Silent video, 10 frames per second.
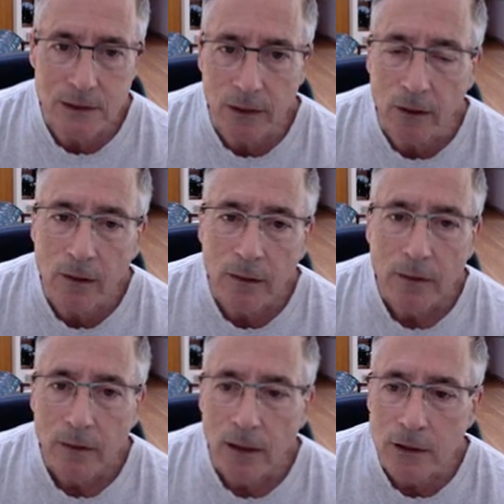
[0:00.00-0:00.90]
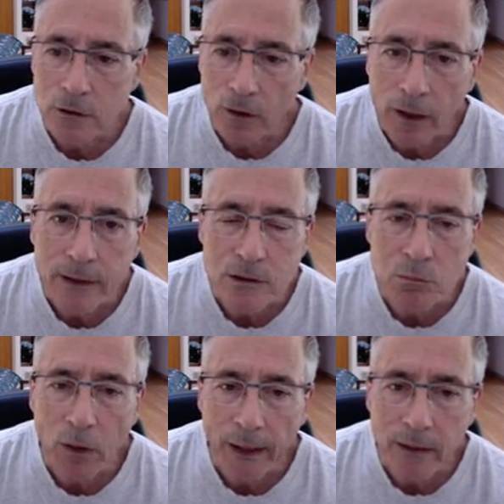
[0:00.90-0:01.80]
here, as long as
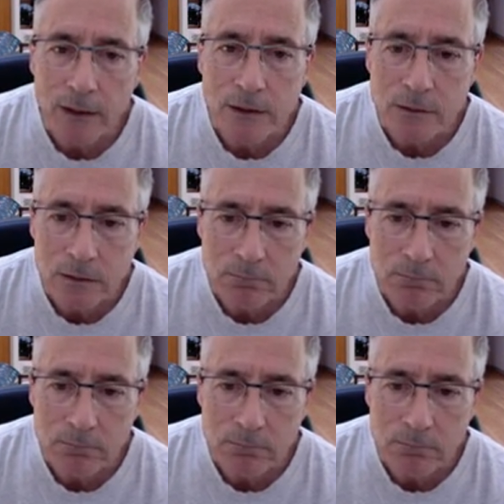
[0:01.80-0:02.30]
black doesn't